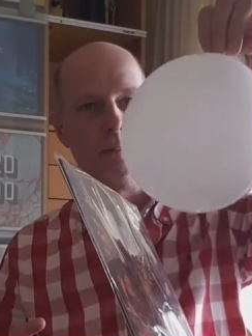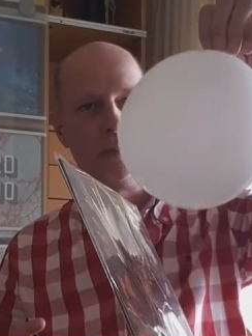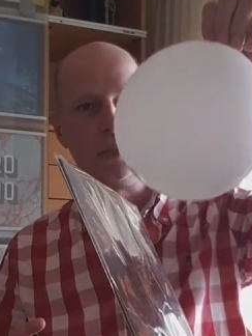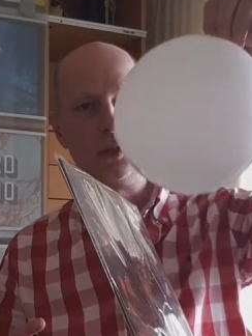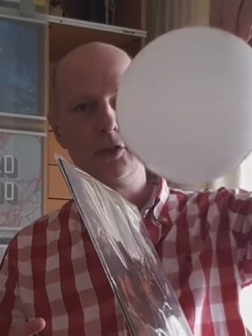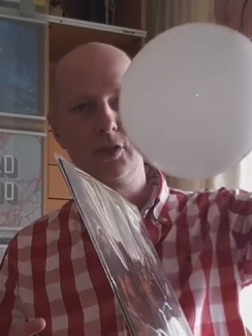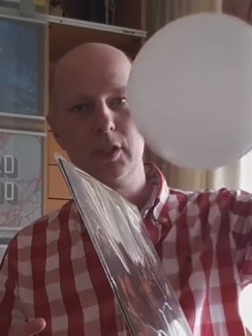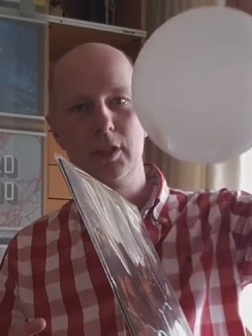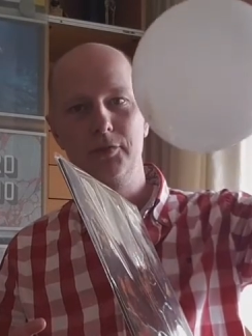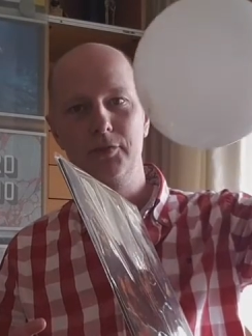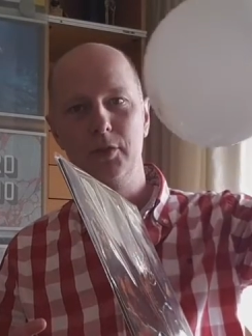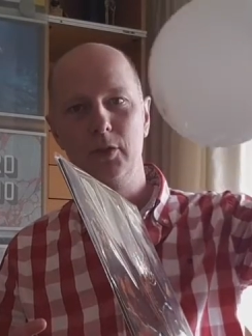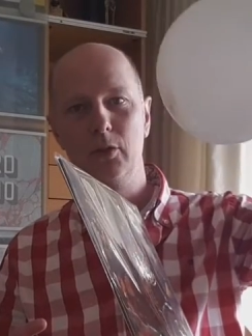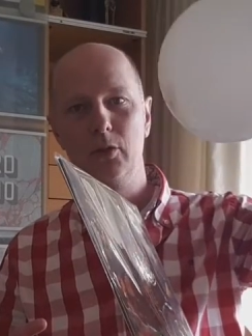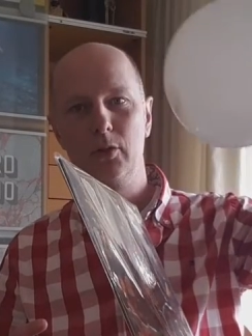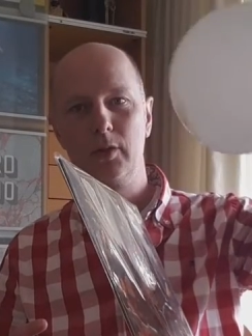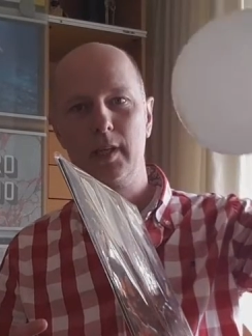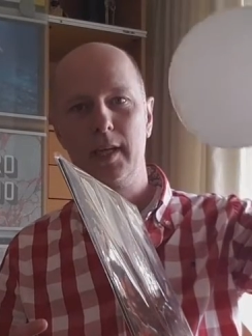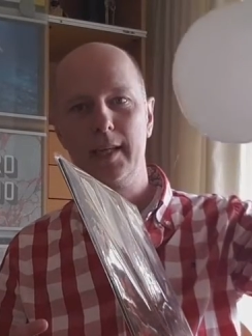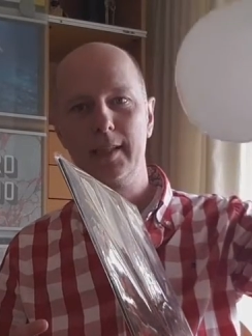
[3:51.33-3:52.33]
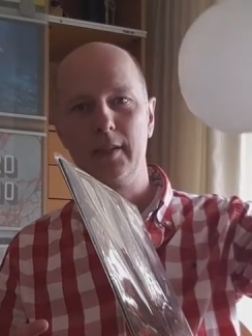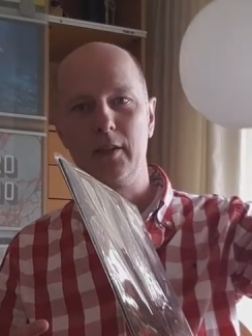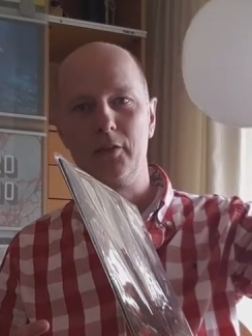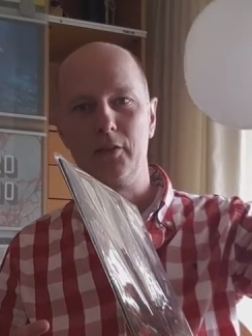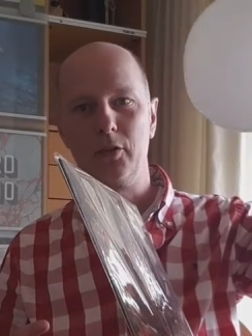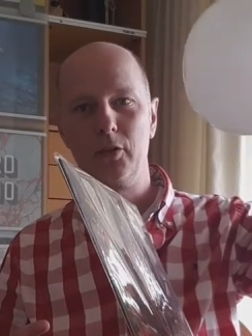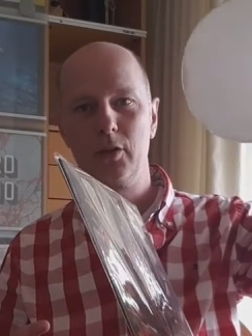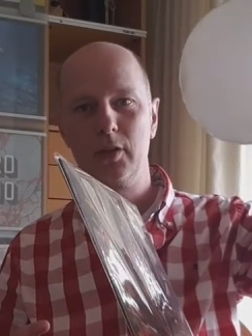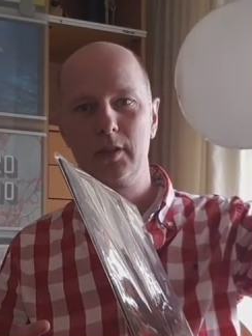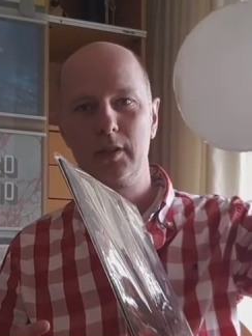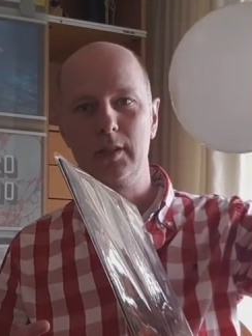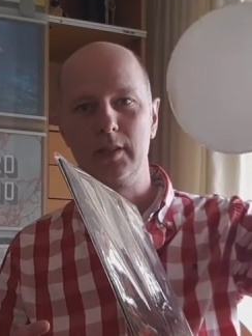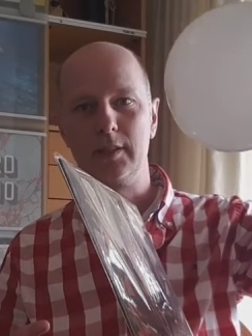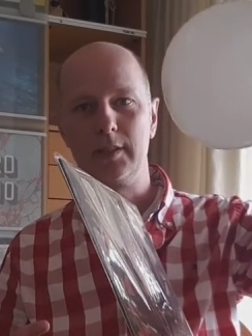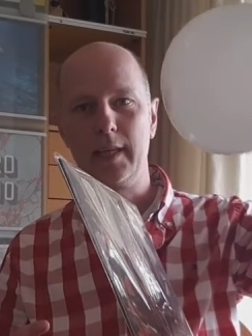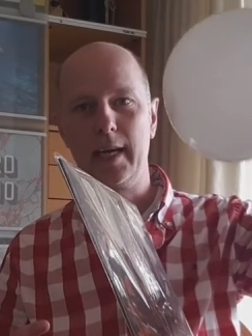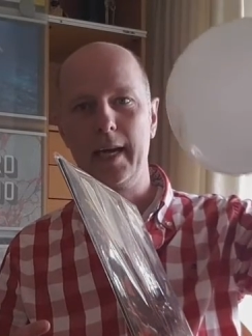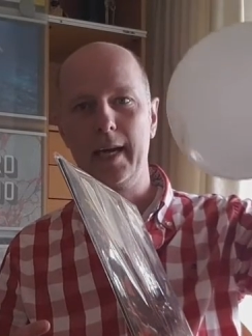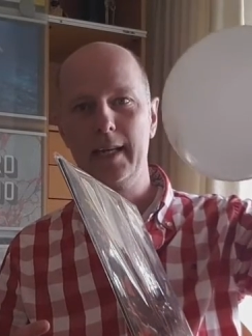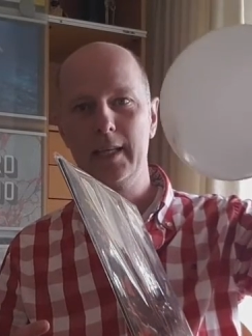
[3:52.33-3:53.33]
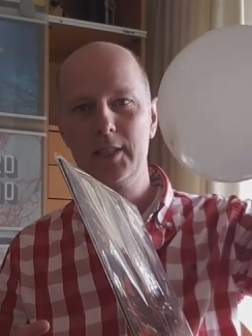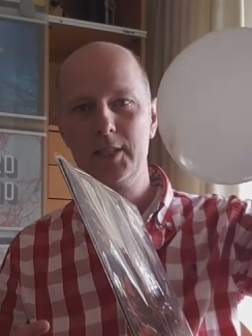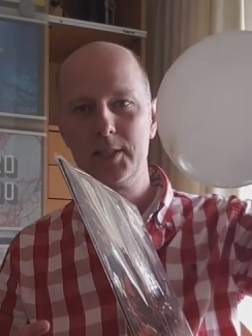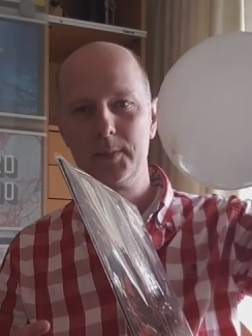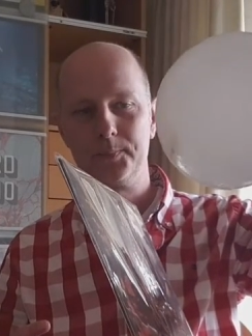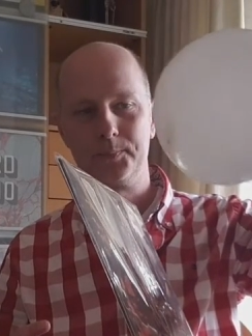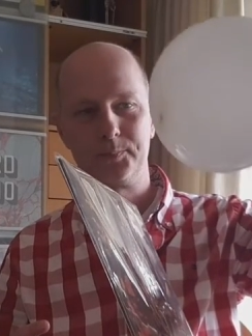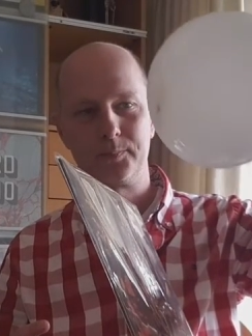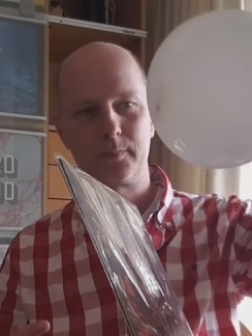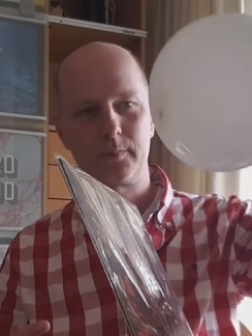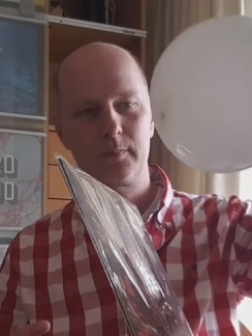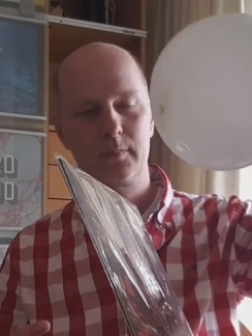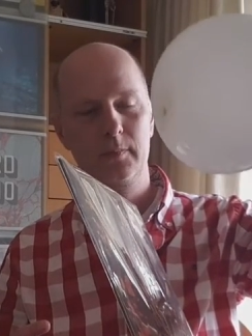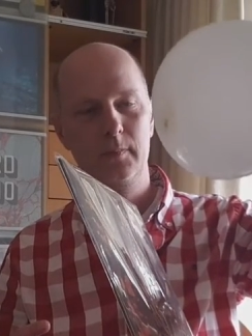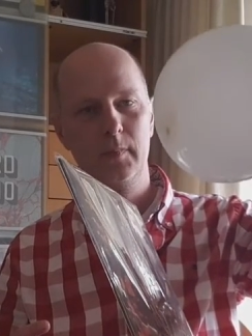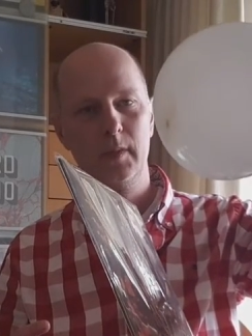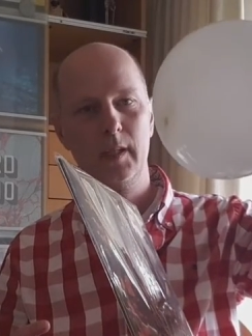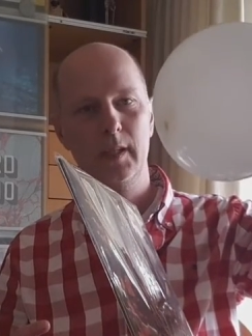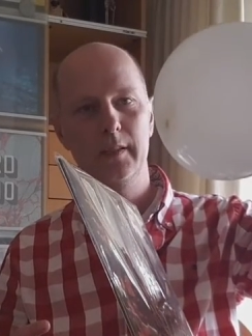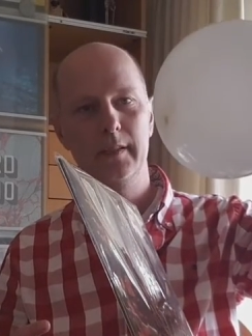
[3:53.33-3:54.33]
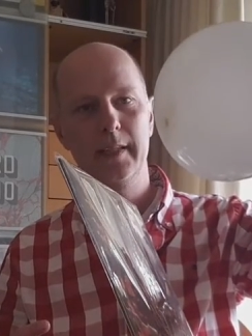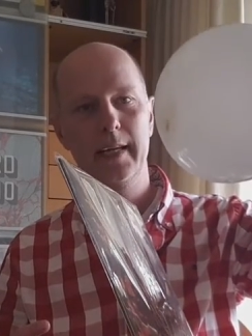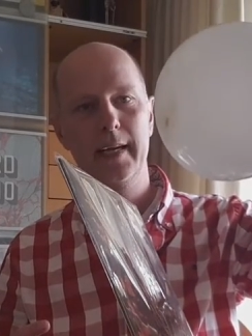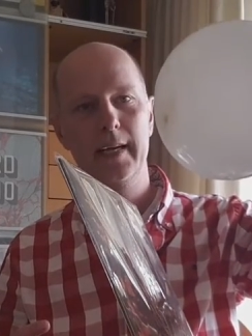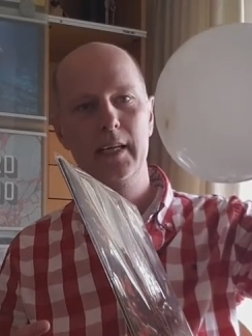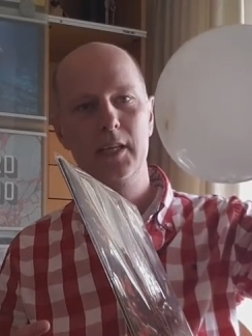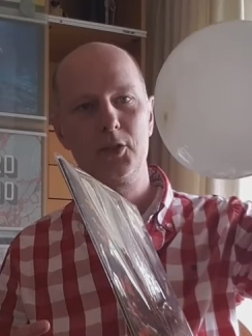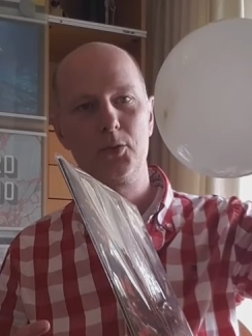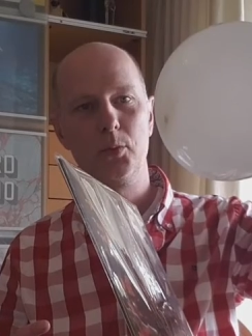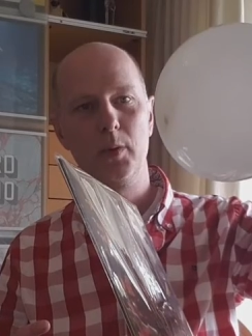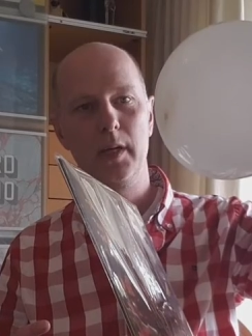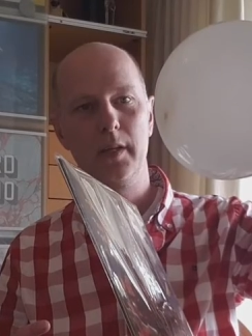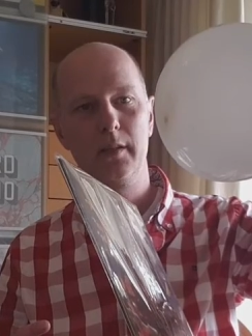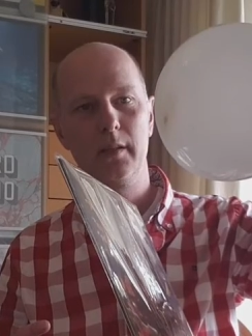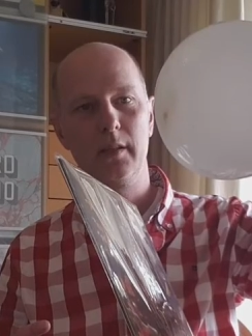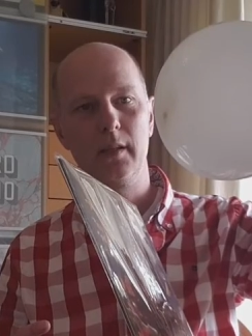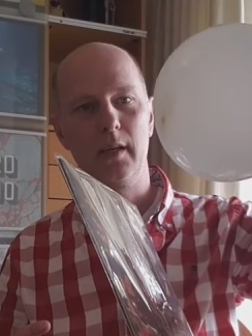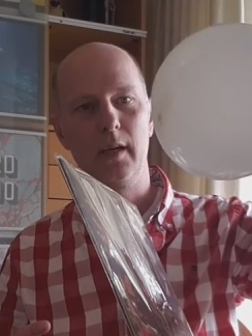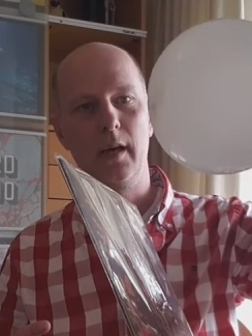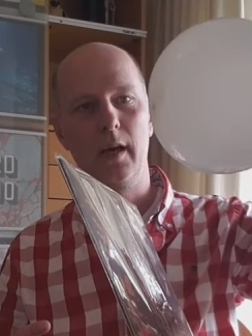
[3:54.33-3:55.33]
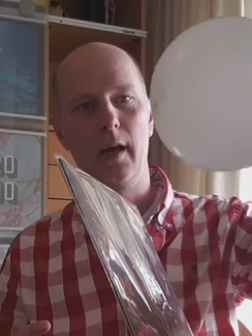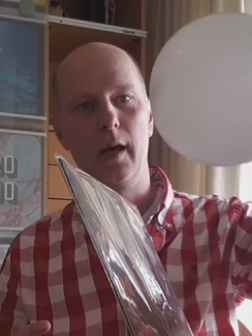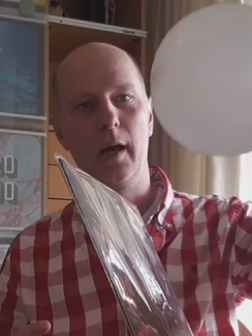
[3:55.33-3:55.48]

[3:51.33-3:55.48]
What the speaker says: because if you look at a dirty stylus, there is one